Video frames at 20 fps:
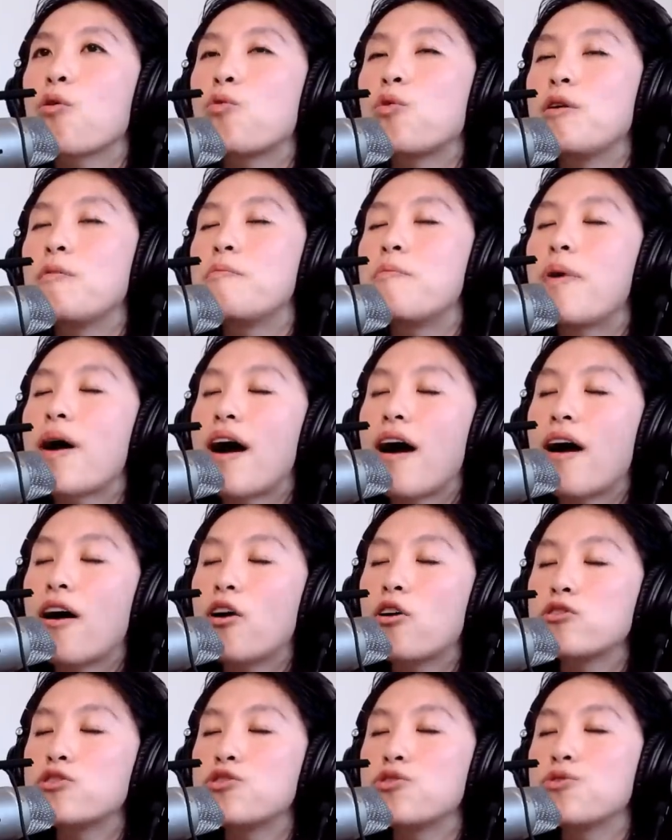We
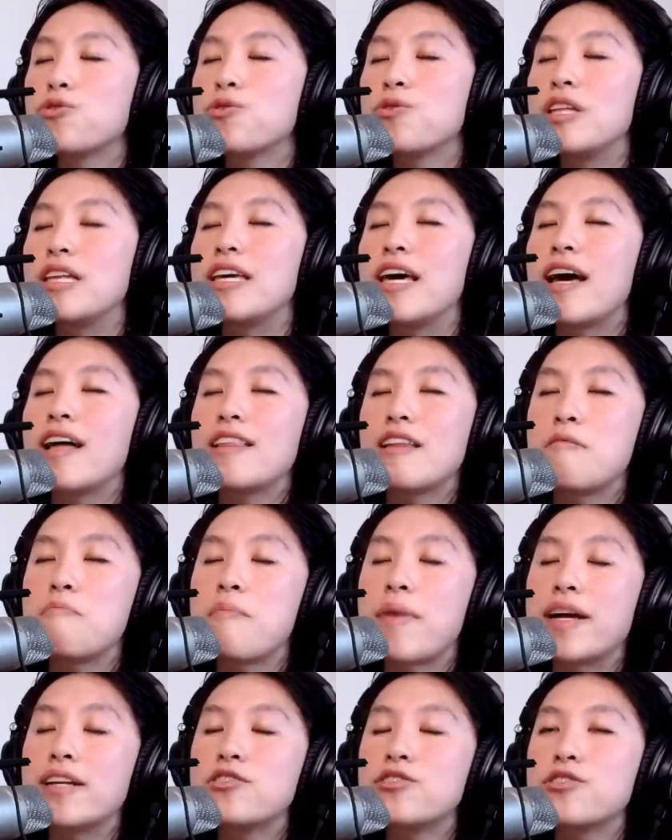bow to the
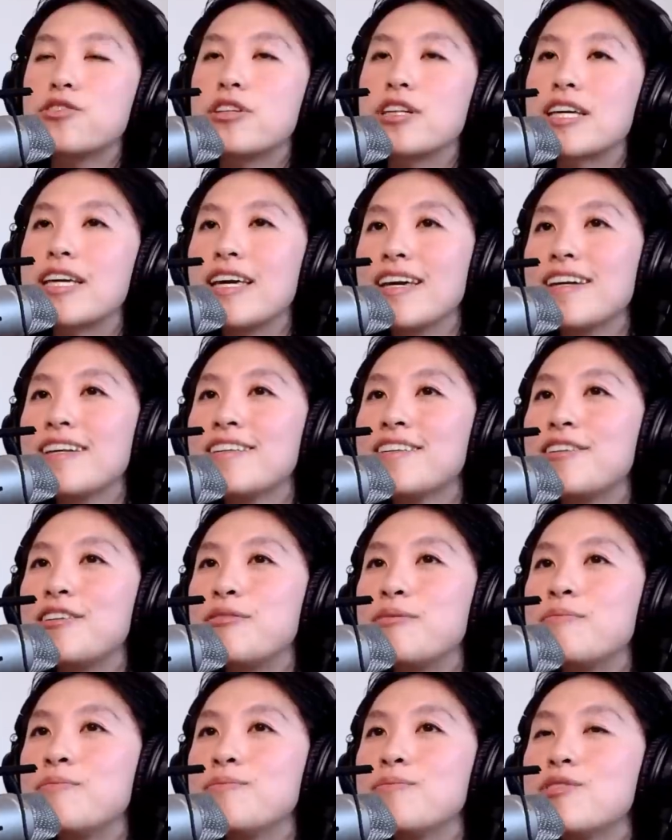elemental
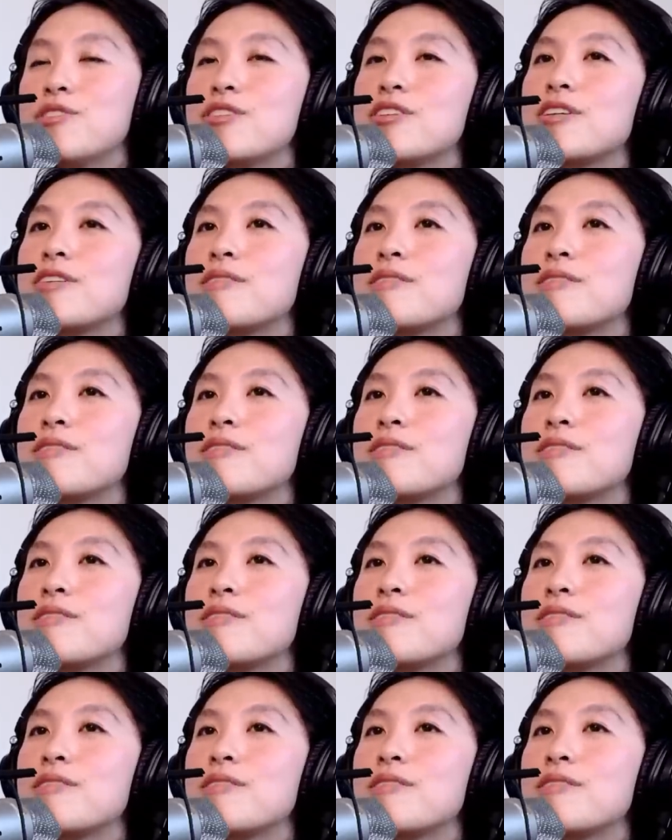kingdoms,